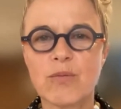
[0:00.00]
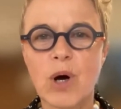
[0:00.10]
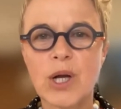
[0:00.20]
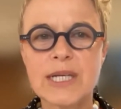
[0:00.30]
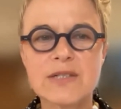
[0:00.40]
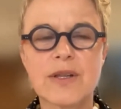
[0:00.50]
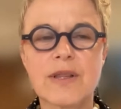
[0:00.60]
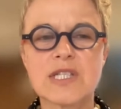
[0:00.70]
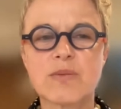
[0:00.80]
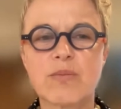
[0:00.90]
monitor
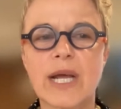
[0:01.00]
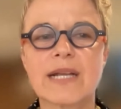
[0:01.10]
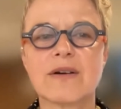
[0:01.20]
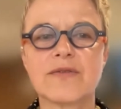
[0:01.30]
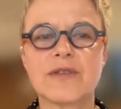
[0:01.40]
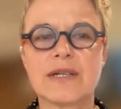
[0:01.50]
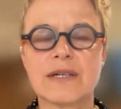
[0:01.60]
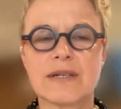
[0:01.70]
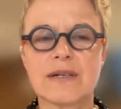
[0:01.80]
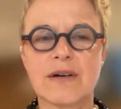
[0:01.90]
the spread of
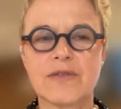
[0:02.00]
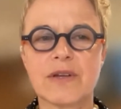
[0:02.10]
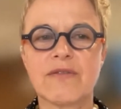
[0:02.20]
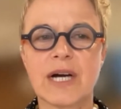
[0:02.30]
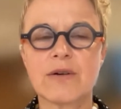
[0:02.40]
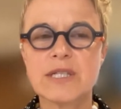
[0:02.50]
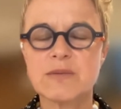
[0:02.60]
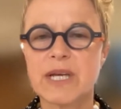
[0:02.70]
the virus,